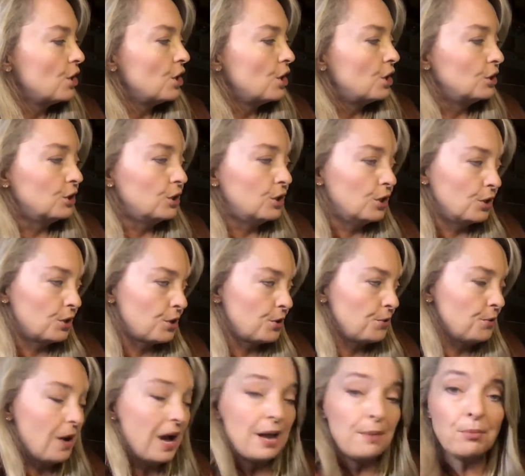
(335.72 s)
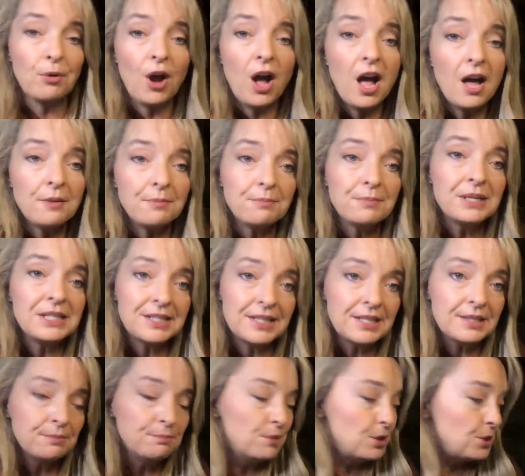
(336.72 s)
Look who I brought,
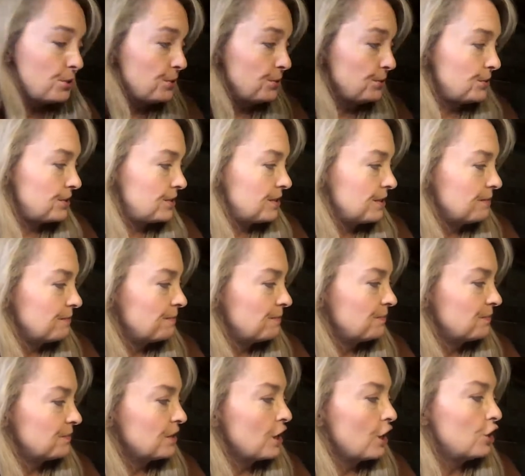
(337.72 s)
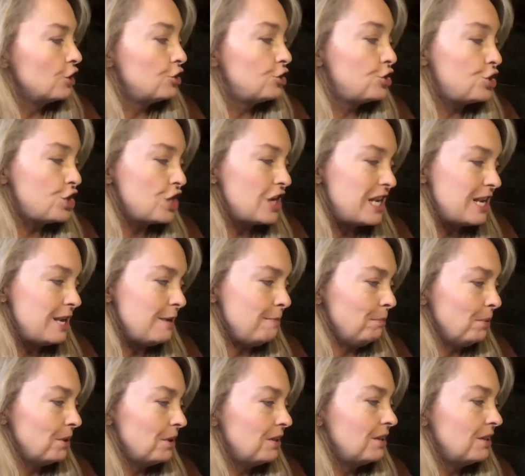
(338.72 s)
Mrs. Moose. Sheep,
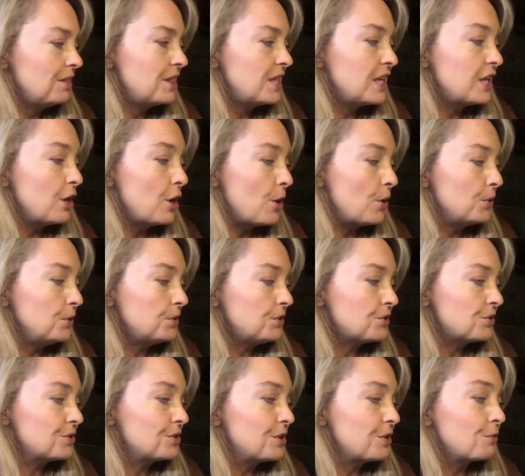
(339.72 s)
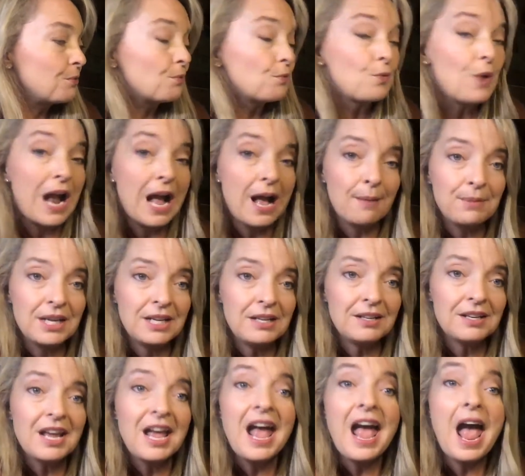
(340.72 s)
the goats,
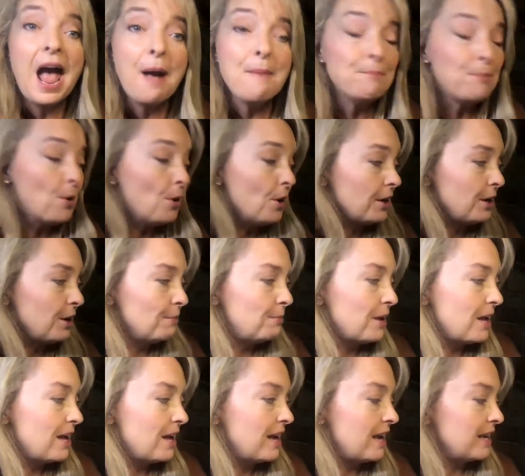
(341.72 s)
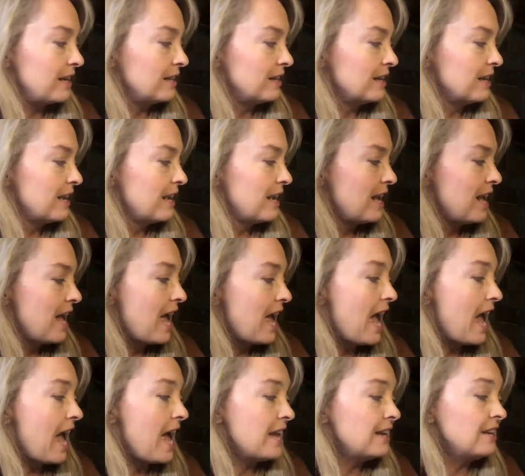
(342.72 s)
rabbit, and porcupine.
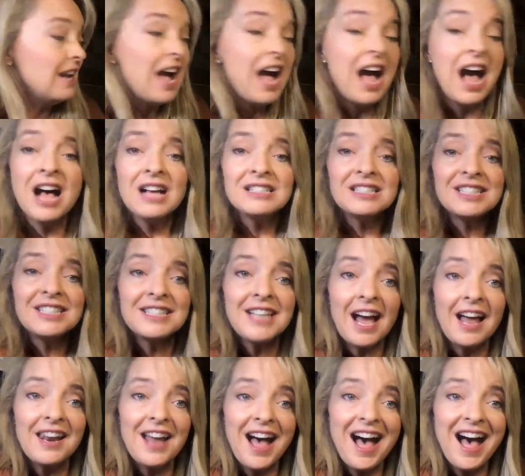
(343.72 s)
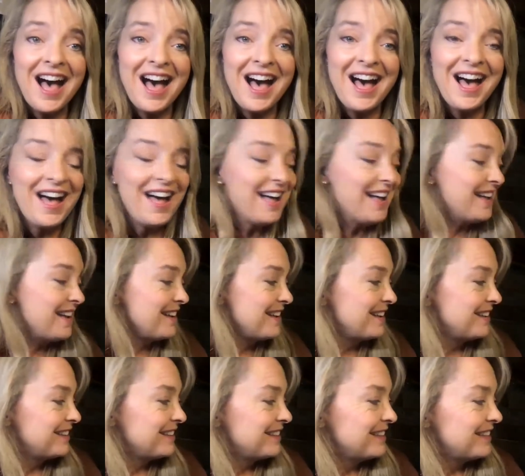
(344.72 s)
And ta-da!
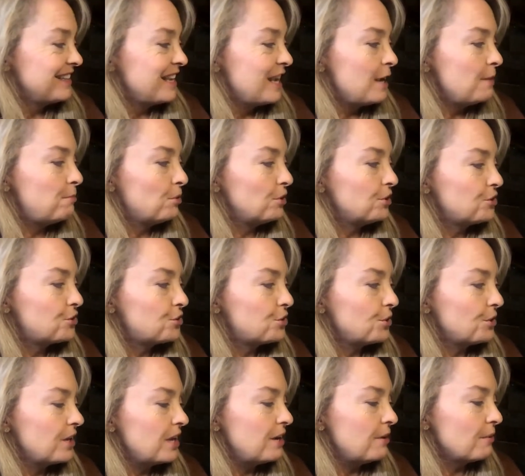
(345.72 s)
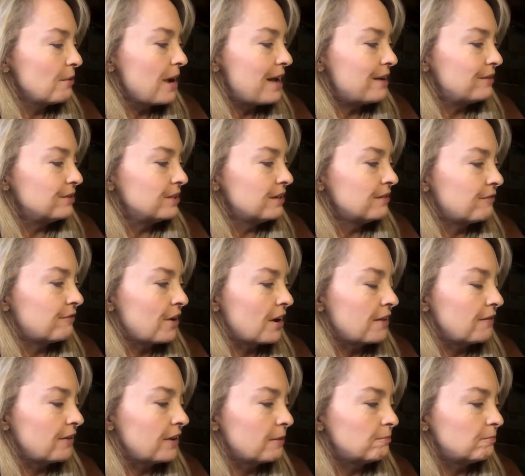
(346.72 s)
He pushed Turkey around in front
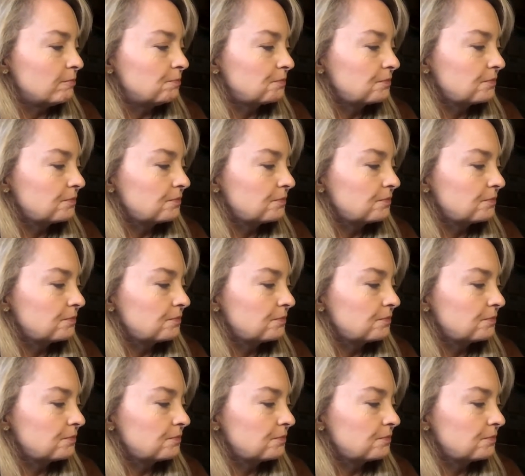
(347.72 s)
of him.